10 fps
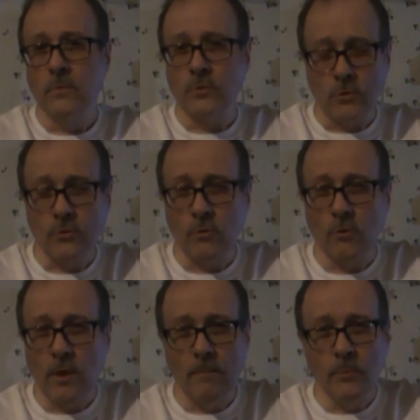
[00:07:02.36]
Just
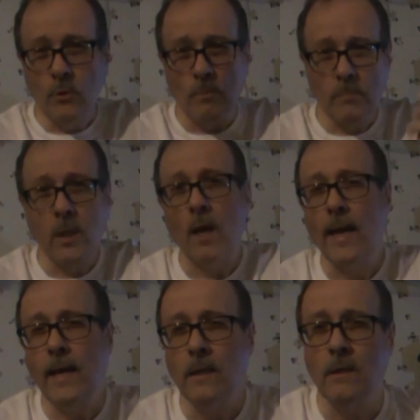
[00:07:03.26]
look up your
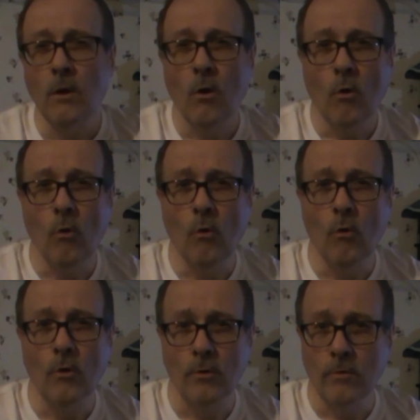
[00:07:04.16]
plan
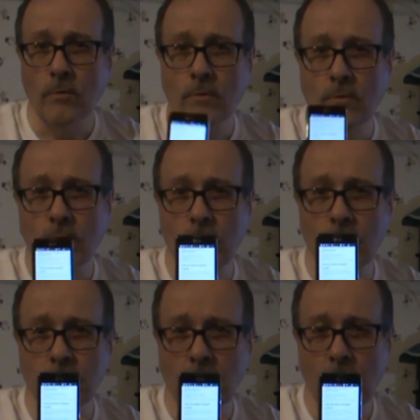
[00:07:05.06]
or
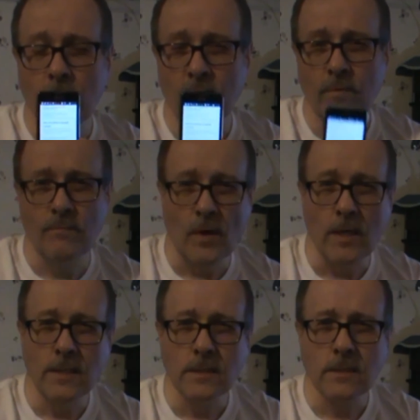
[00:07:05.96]
the type of
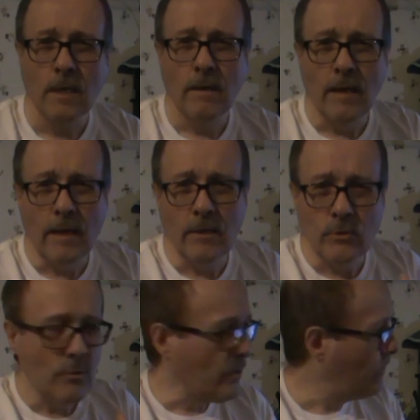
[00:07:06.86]
device
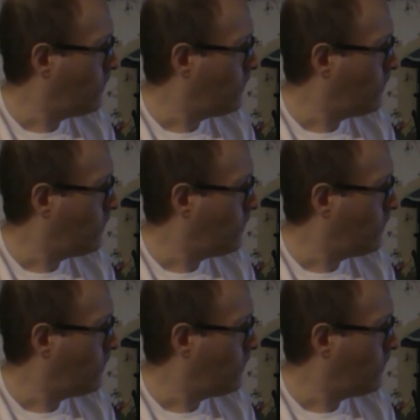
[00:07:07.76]
and you can